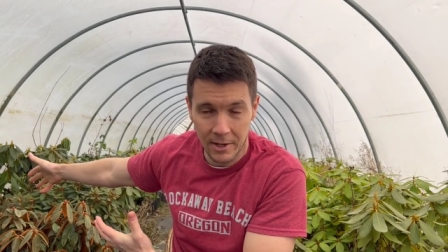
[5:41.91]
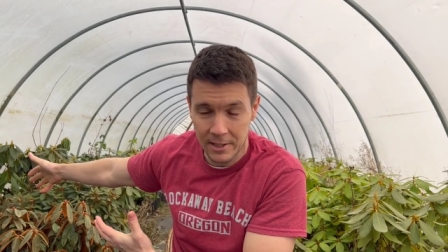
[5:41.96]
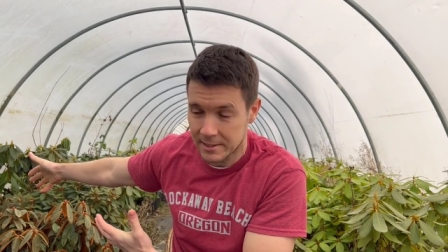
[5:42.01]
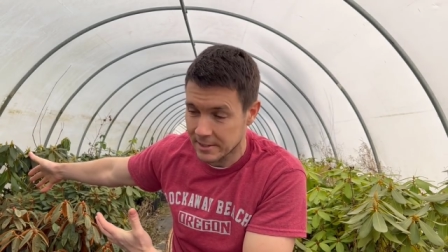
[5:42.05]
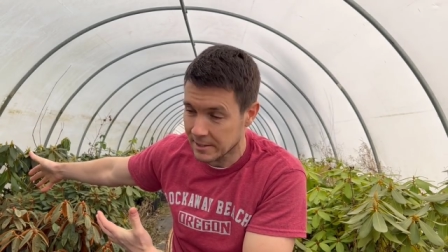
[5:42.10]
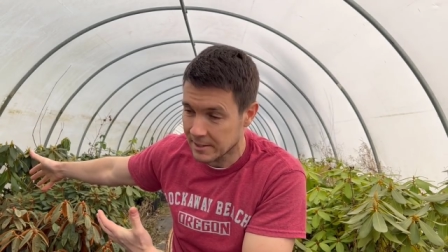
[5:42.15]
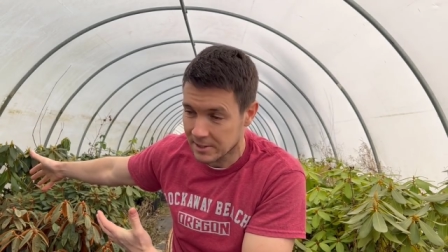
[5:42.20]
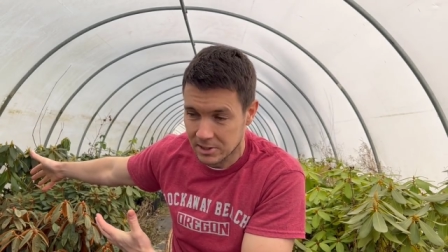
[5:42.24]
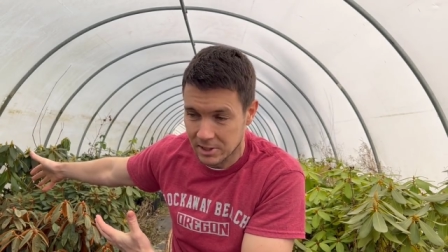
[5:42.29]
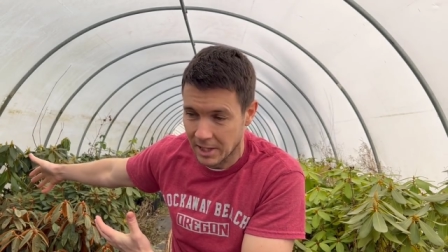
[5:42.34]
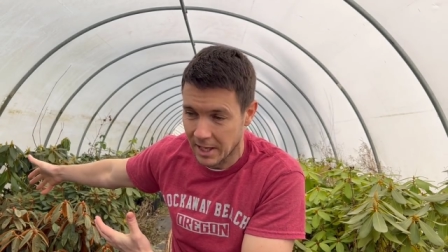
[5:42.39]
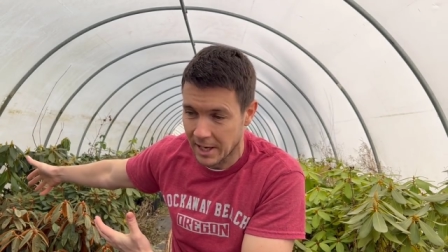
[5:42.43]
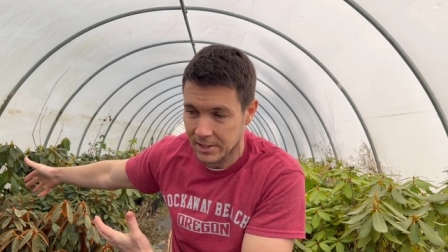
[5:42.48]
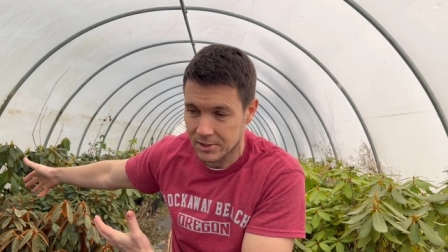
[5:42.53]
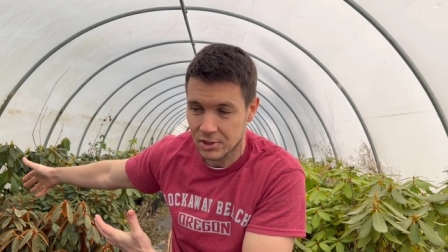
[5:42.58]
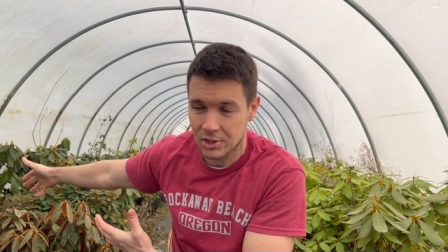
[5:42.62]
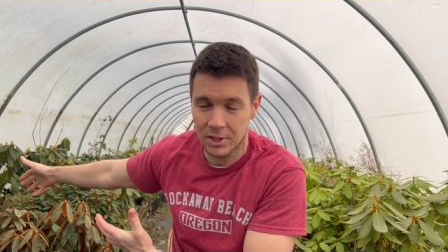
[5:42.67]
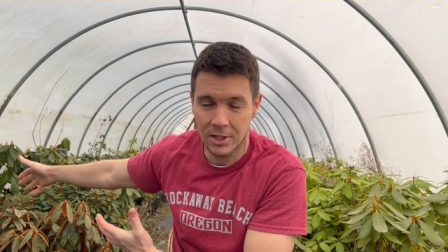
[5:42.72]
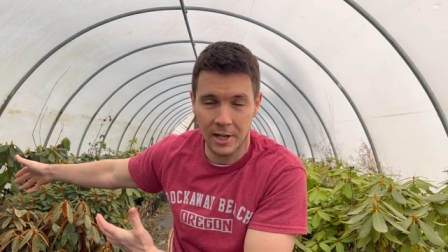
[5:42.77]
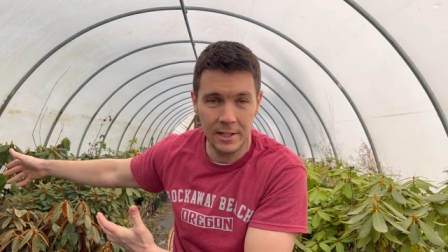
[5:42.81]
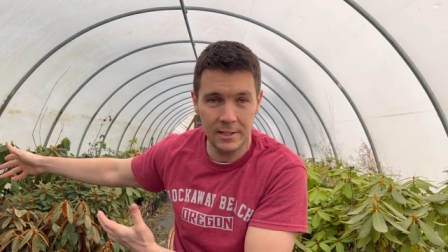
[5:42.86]
I did this
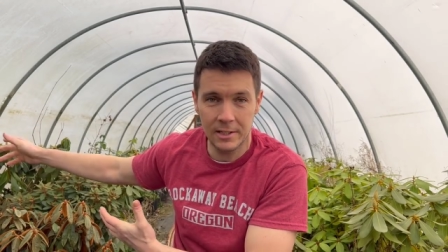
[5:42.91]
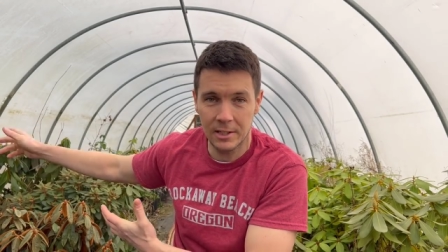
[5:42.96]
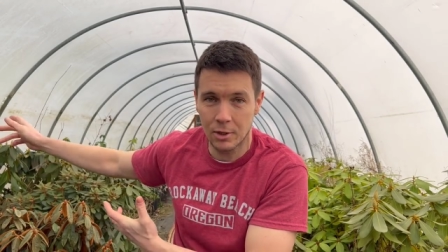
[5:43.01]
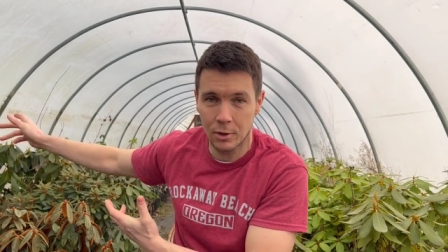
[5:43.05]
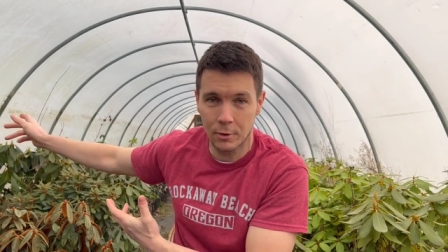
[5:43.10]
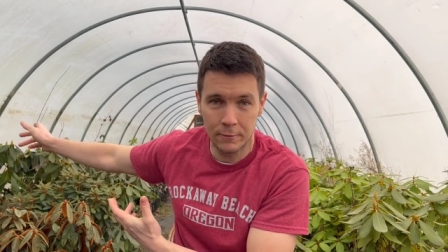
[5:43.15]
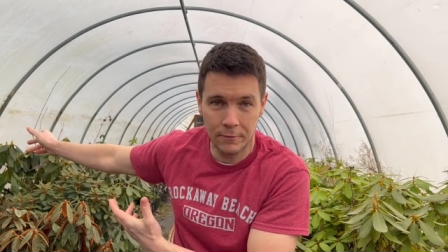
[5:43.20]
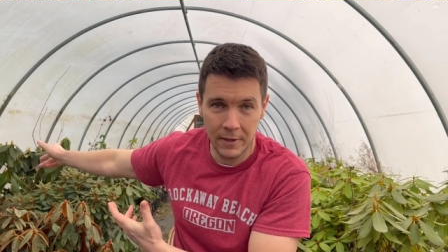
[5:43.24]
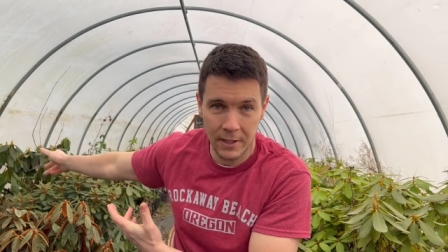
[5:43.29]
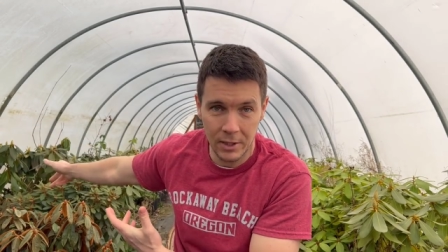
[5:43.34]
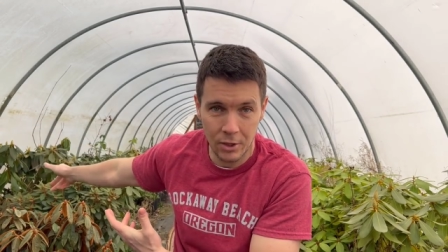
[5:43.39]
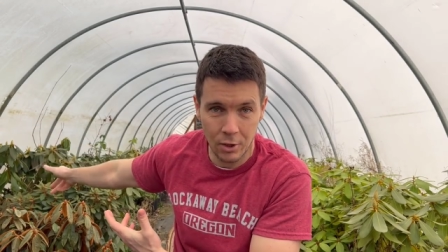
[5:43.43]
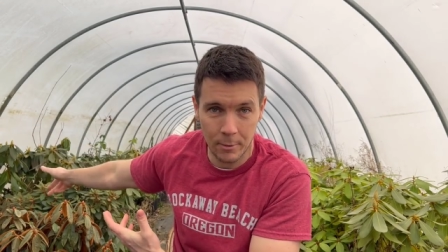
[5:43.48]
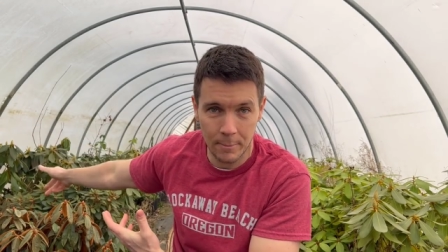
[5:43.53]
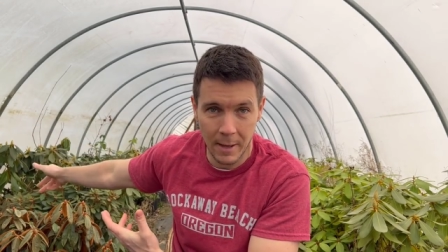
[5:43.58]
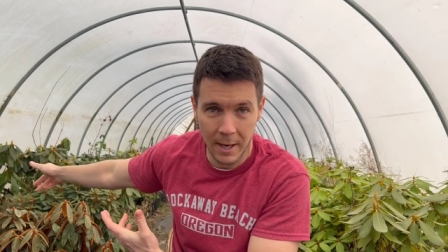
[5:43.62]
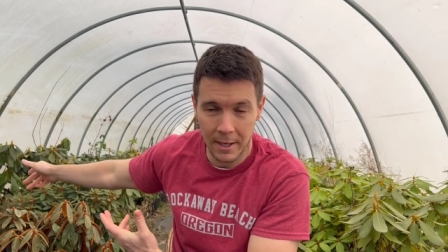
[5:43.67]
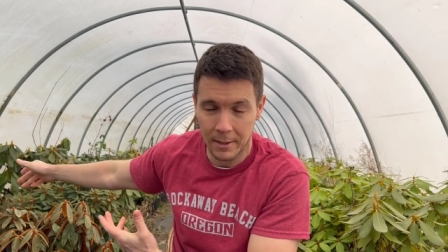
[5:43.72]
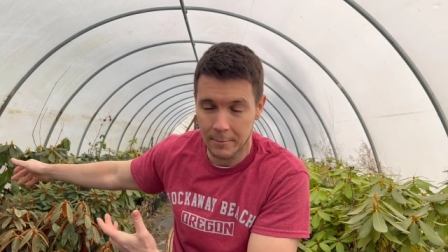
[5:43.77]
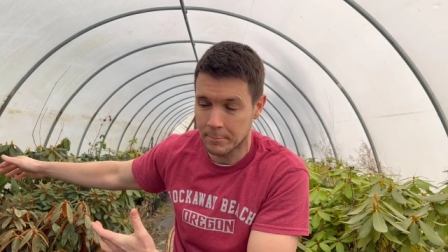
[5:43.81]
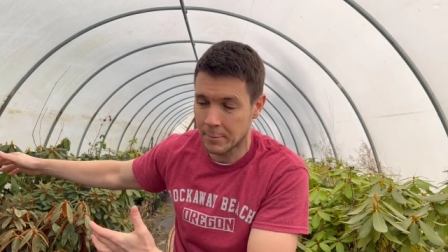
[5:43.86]
last year. I did a little video
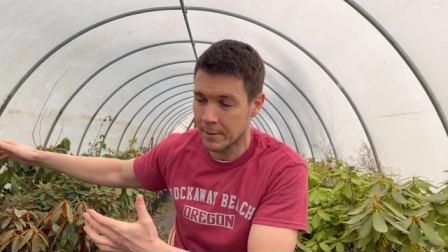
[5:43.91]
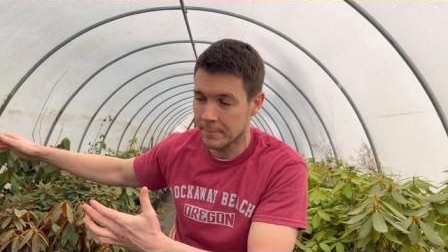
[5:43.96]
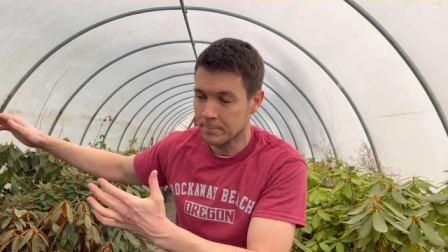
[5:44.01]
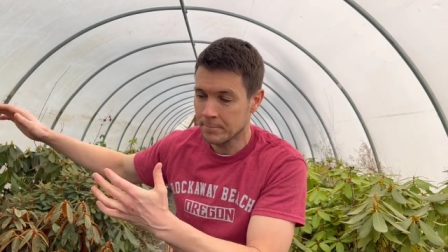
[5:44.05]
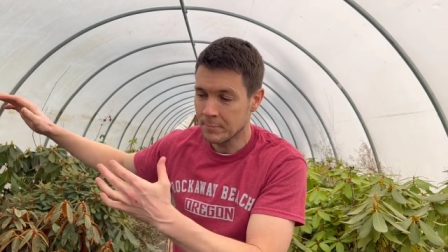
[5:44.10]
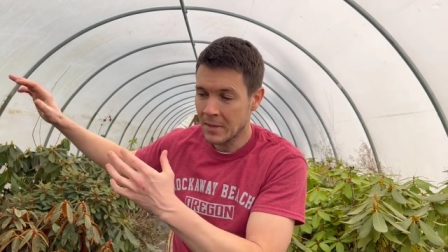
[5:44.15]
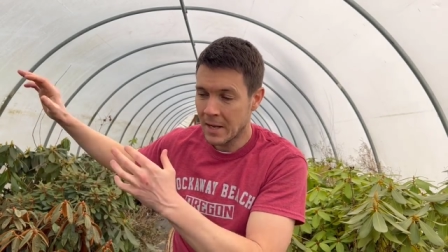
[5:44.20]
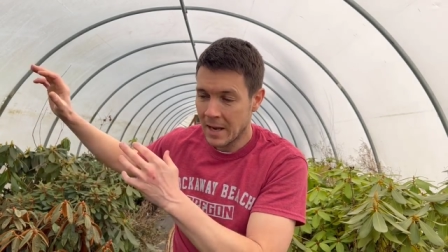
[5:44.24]
about it, but